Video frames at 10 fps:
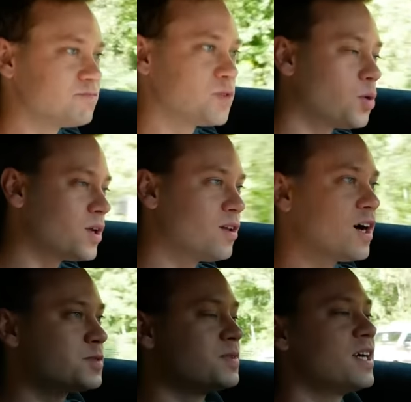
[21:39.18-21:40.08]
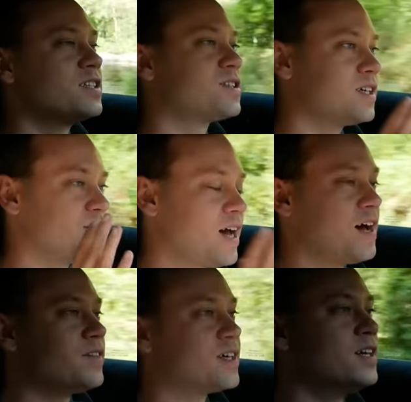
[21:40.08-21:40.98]
Goldilocks potentially of
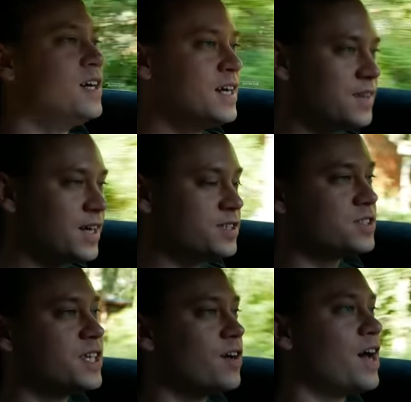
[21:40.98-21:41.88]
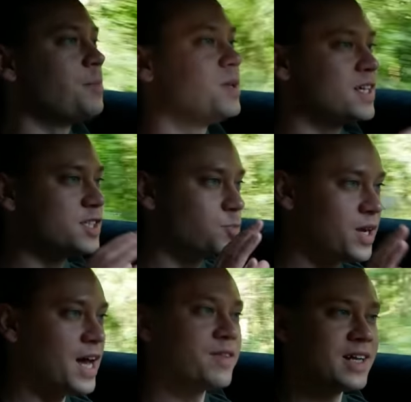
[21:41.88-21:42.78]
having the extra tail happiness, but
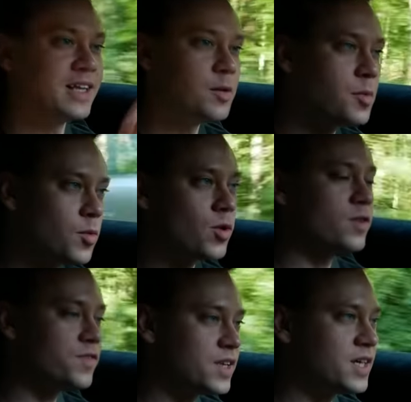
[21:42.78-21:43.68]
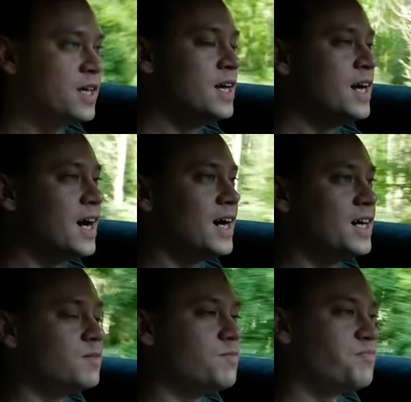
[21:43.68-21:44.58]
having a little bit more of the,
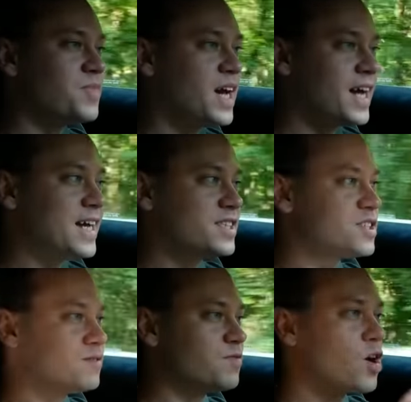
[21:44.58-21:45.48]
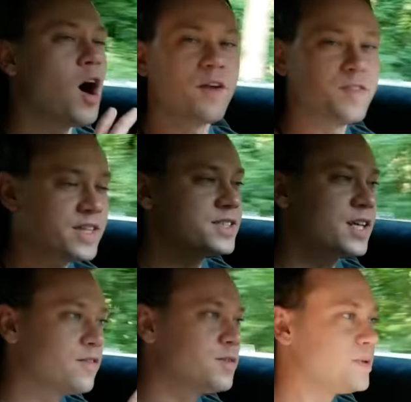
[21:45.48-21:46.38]
I guess, confidence of the